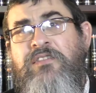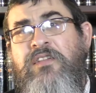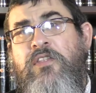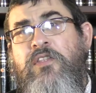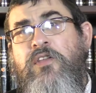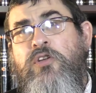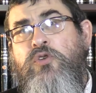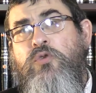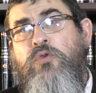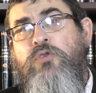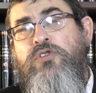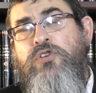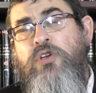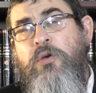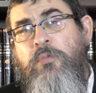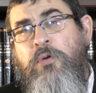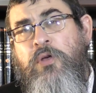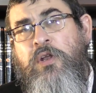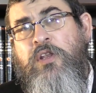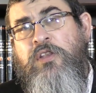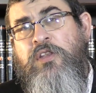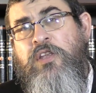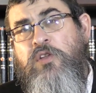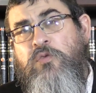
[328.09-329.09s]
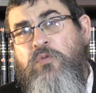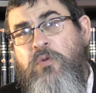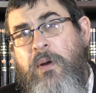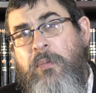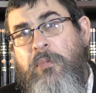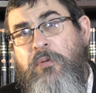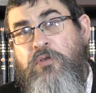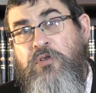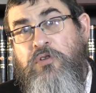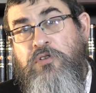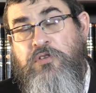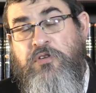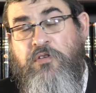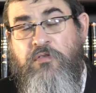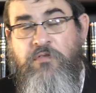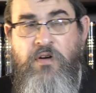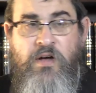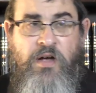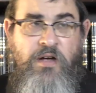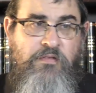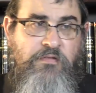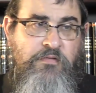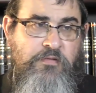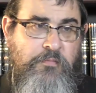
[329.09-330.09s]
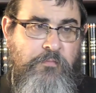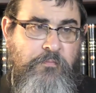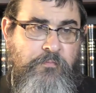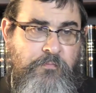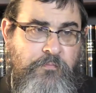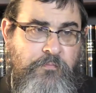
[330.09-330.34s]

how the Jewish communities were able to survive.